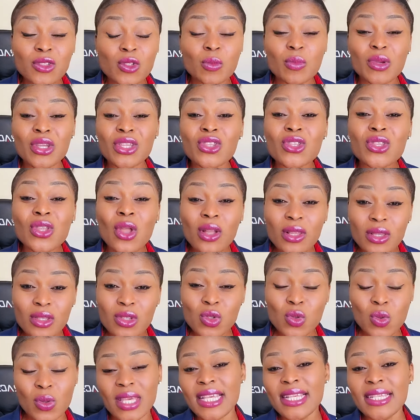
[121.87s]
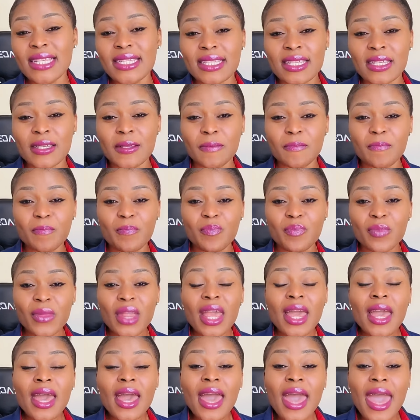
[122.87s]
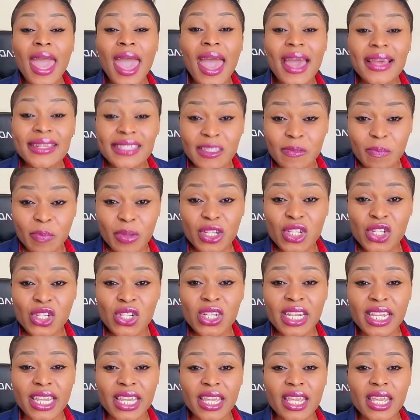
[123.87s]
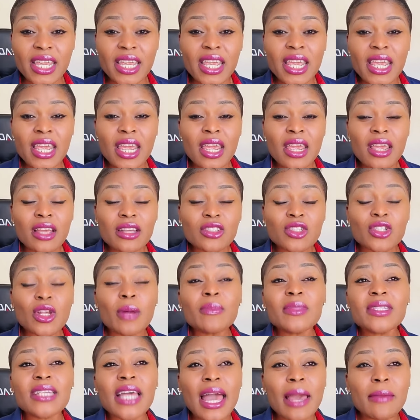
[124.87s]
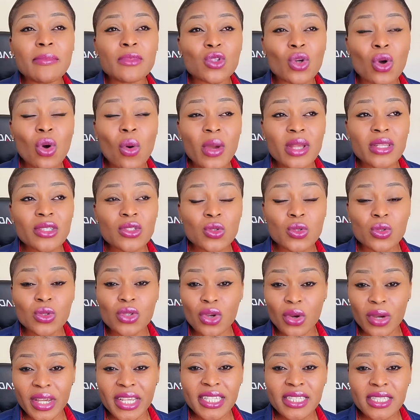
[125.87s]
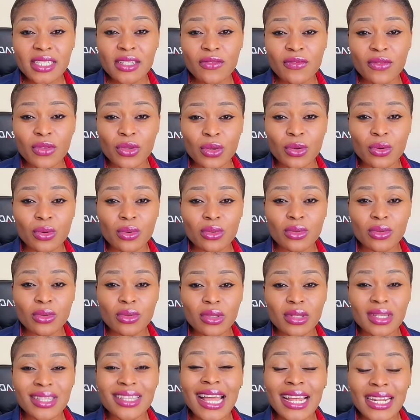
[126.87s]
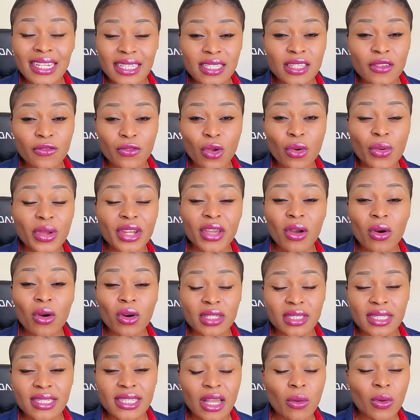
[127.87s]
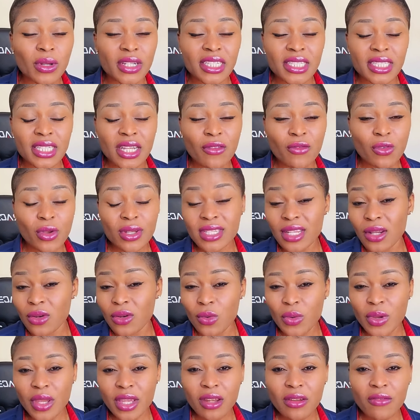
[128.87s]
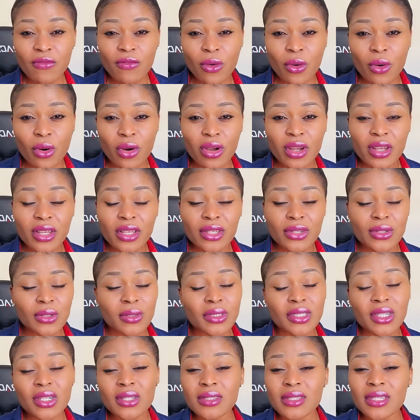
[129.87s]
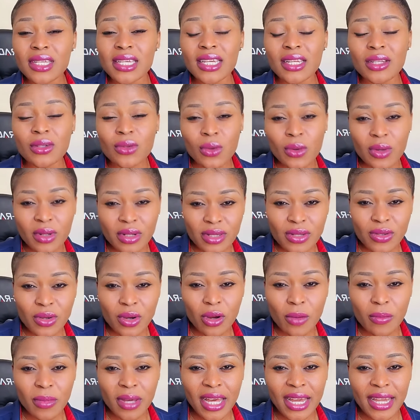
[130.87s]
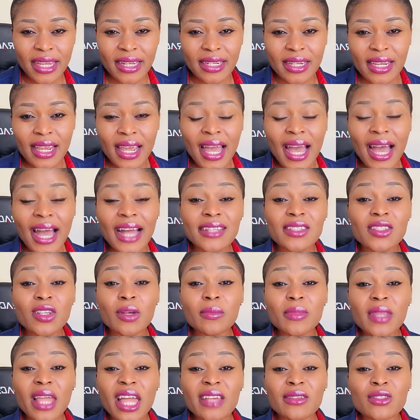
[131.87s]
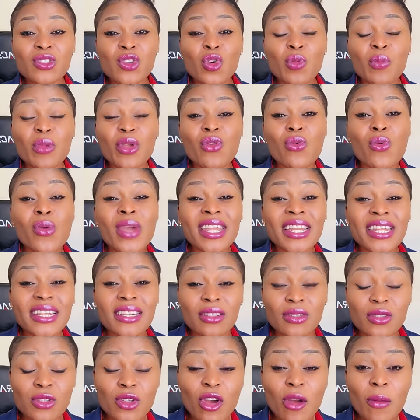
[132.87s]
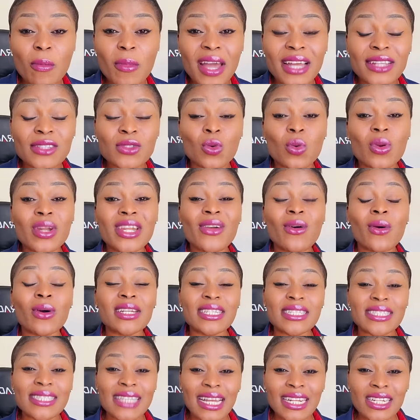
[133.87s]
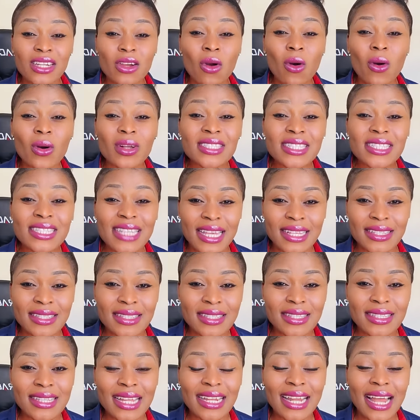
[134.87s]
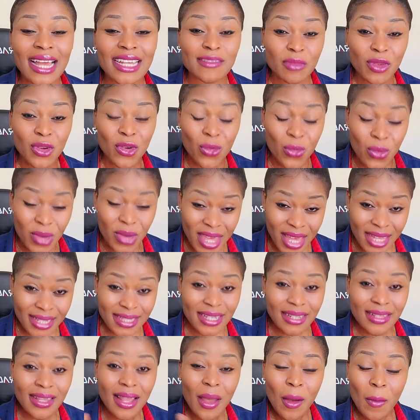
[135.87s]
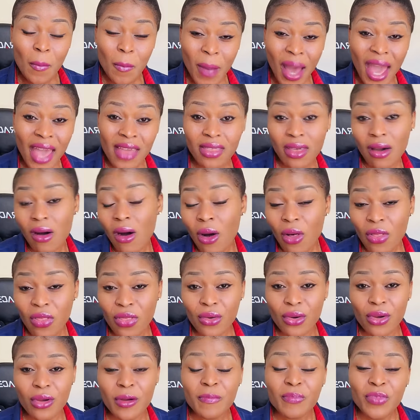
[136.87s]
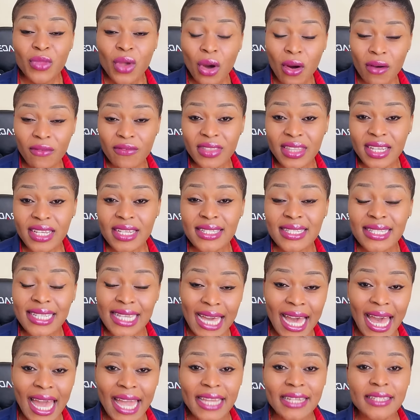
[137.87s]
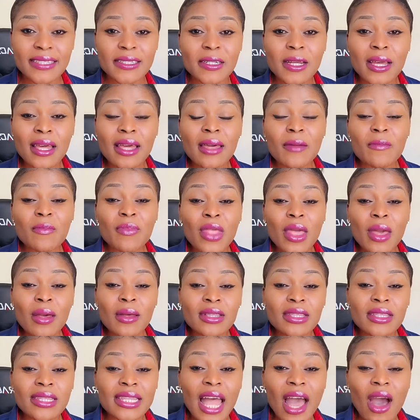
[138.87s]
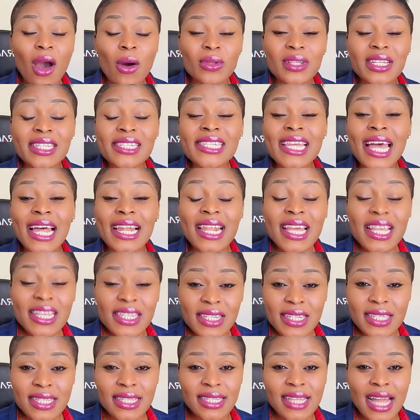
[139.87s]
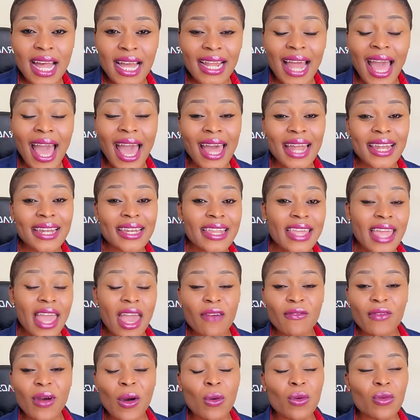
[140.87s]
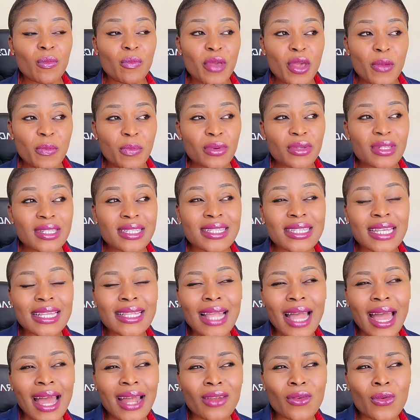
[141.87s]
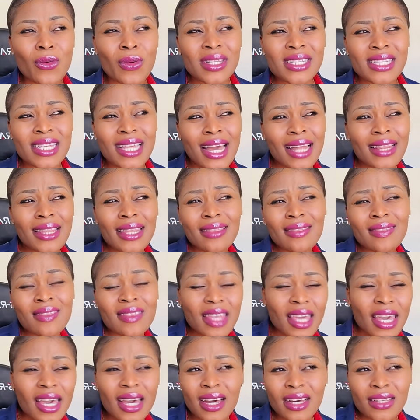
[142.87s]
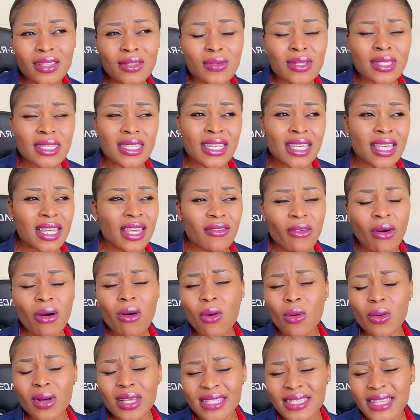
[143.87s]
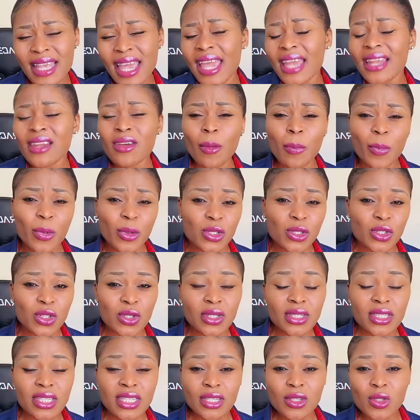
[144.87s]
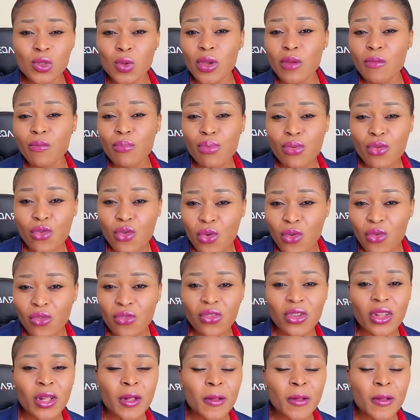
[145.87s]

to be not too easy. Especially sometimes going to your interview, that is, if you already understand what interviewers are looking for, you tend to ignore the Scrum Guide. And sometimes you'll be reading the Scrum Guide to only understand the contents that has been created by the author of this guide. Now, the challenge is that hardly ever will people sit and critically think to see if, oh, is there any opportunity to improve